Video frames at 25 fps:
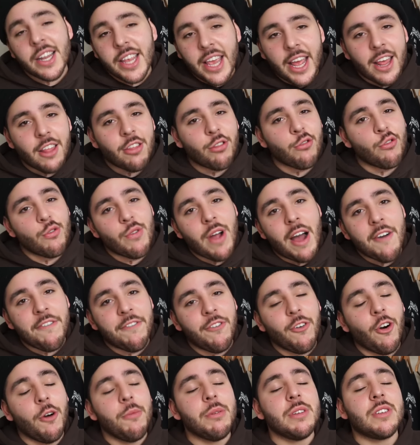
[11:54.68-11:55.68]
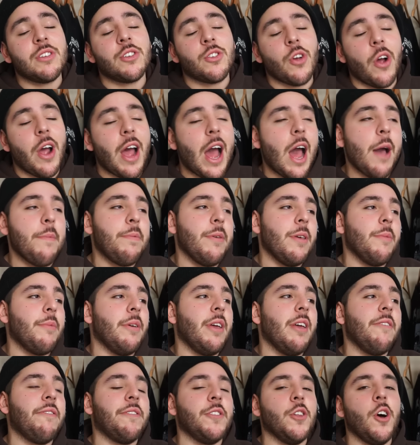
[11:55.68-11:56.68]
get it through raffle, I'll be so happy. But
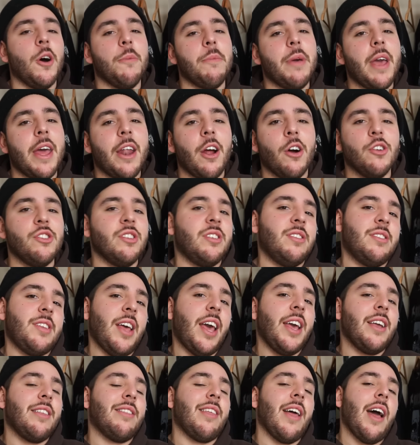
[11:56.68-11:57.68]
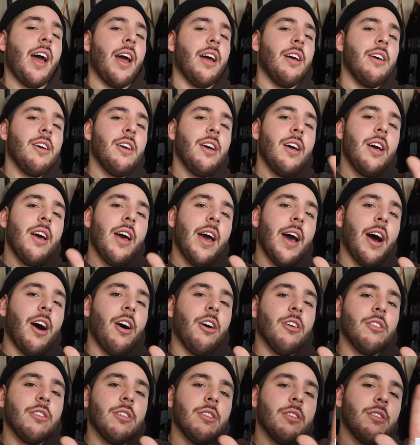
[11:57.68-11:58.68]
if not, man, I'll just take that
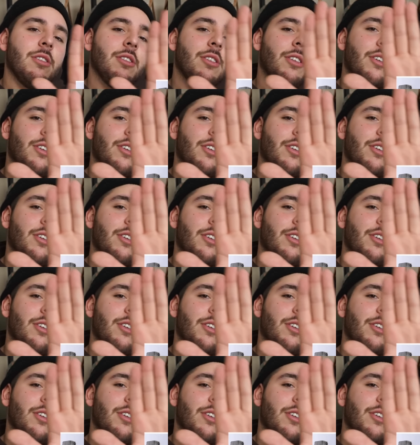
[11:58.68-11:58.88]
L